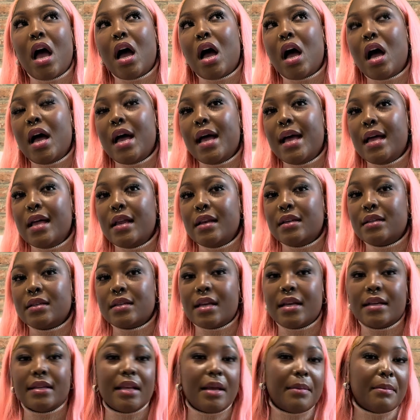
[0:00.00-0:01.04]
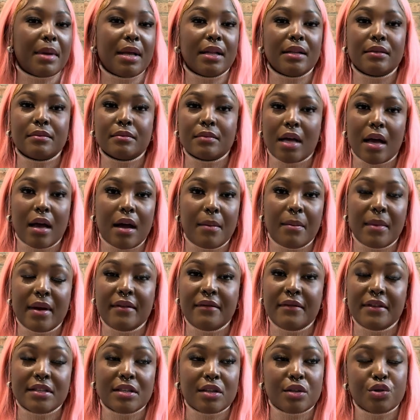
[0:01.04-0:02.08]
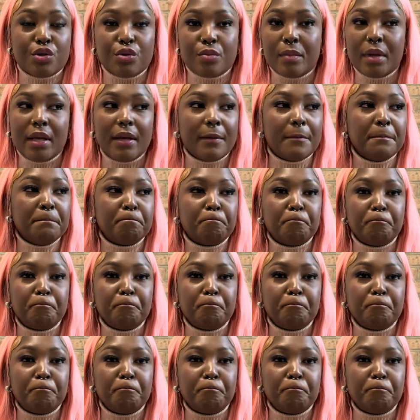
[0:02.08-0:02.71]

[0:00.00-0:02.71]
and they mailed my visa to me.